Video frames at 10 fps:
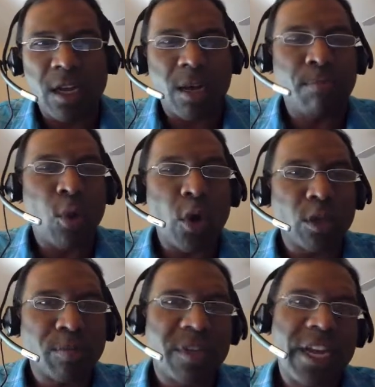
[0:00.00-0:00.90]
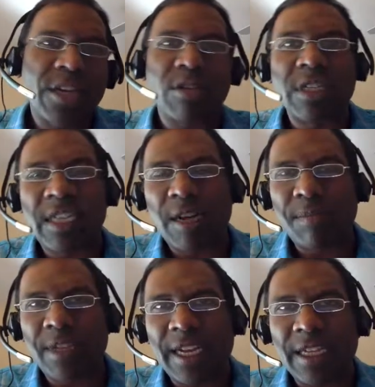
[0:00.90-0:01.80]
A boilerplate or a
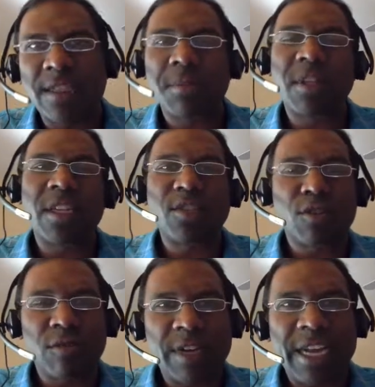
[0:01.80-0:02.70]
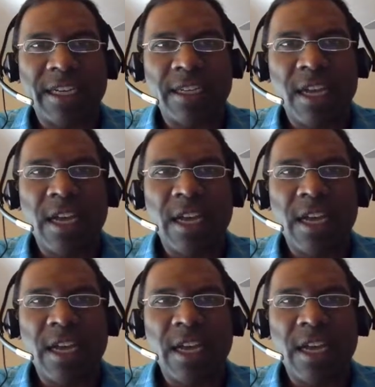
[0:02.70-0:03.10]
template is something that's created